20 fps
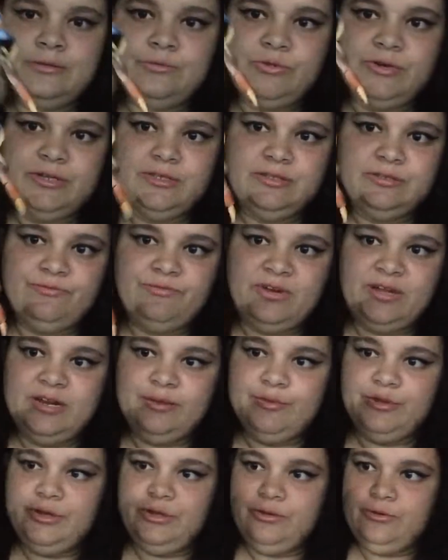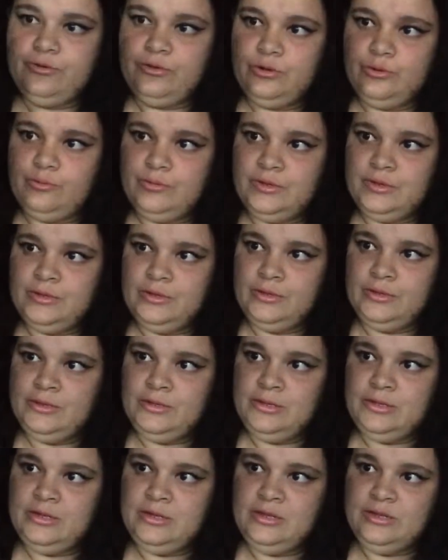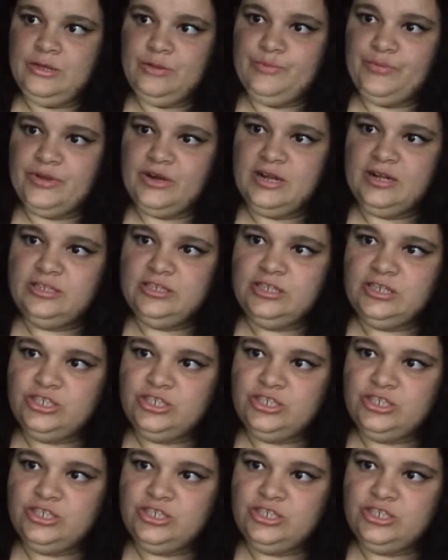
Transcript: wanted to find him a new home. You better not